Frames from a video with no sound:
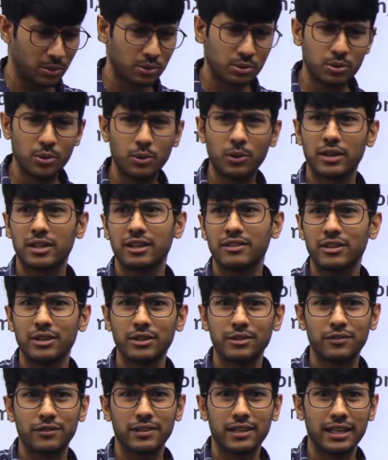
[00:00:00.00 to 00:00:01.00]
do whatever
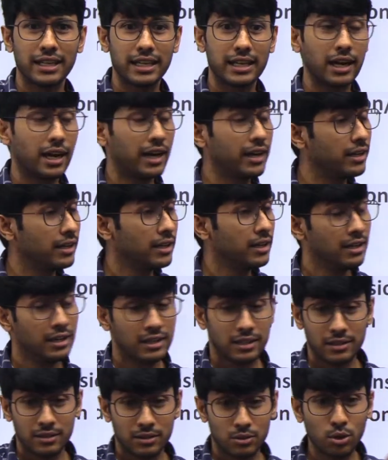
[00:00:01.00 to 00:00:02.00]
you feel like, and
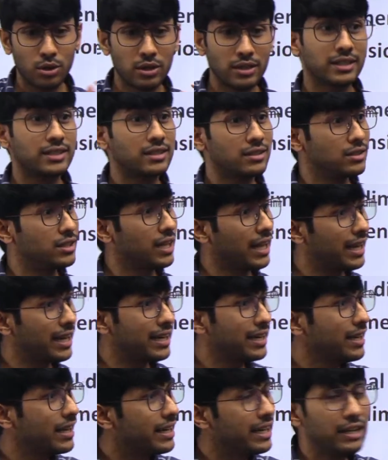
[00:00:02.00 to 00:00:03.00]
don't
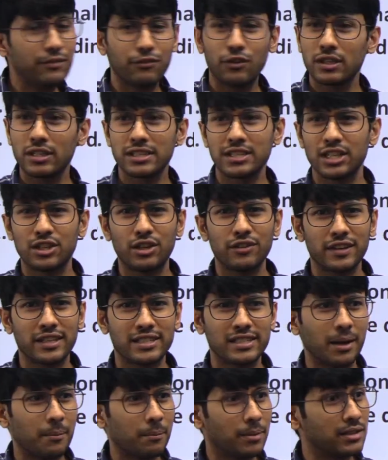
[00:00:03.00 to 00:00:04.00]
directly read for the sake of
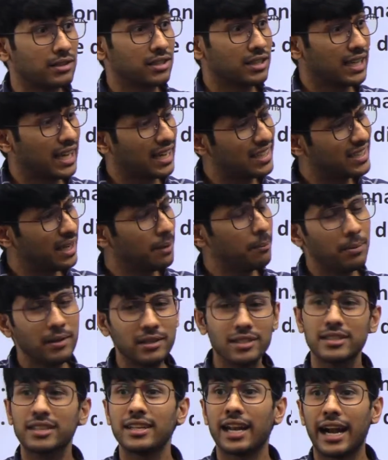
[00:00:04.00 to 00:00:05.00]
examples.
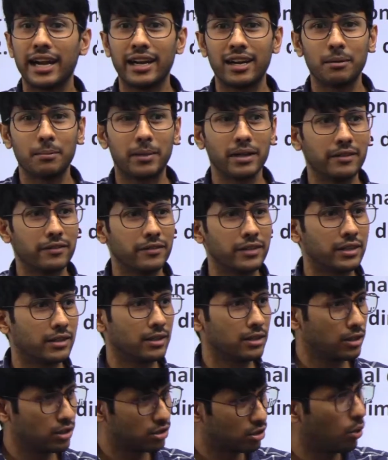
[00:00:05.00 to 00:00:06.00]
Examples is an added benefit.
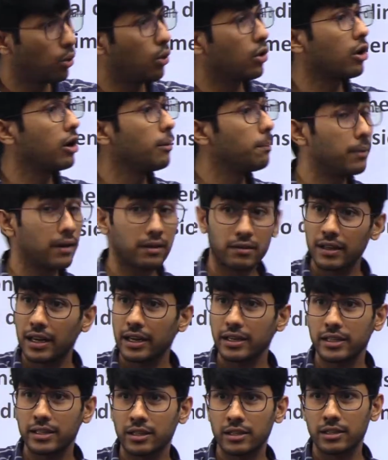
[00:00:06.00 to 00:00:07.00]
It's the overall
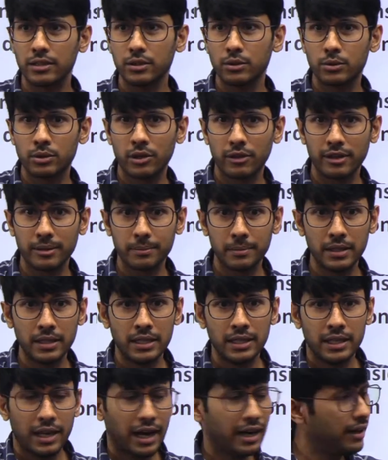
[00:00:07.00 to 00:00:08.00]
personality that you develop.
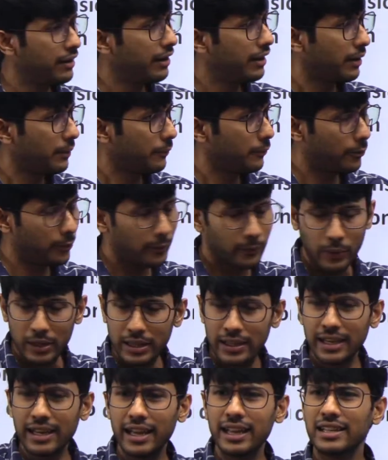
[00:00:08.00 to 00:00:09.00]
And
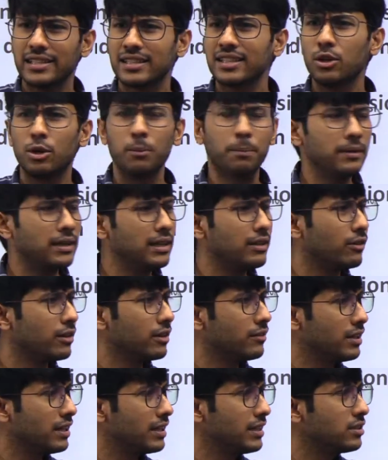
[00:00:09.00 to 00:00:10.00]
one thing I say openly, one
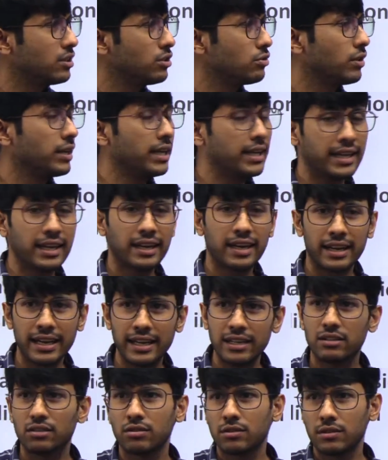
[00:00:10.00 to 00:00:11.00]
of the reasons why I can
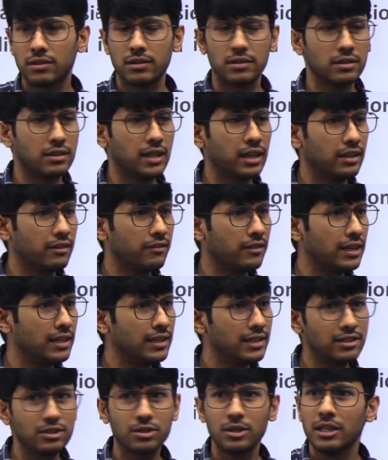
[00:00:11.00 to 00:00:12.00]
write that well
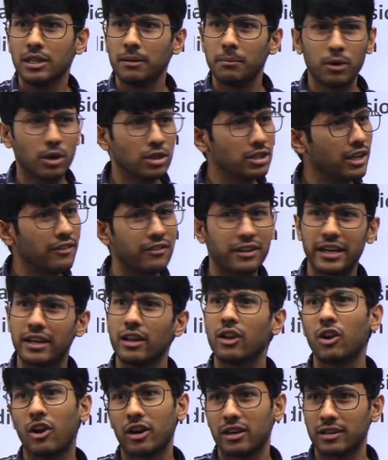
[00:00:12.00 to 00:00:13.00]
is because I have read
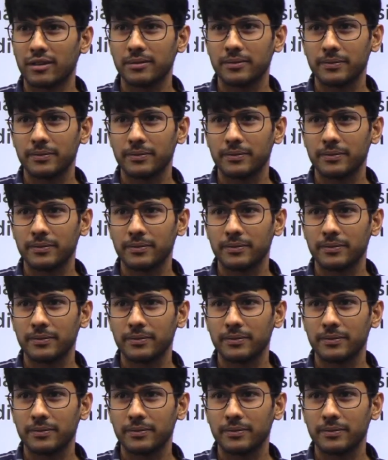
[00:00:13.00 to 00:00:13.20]
a lot.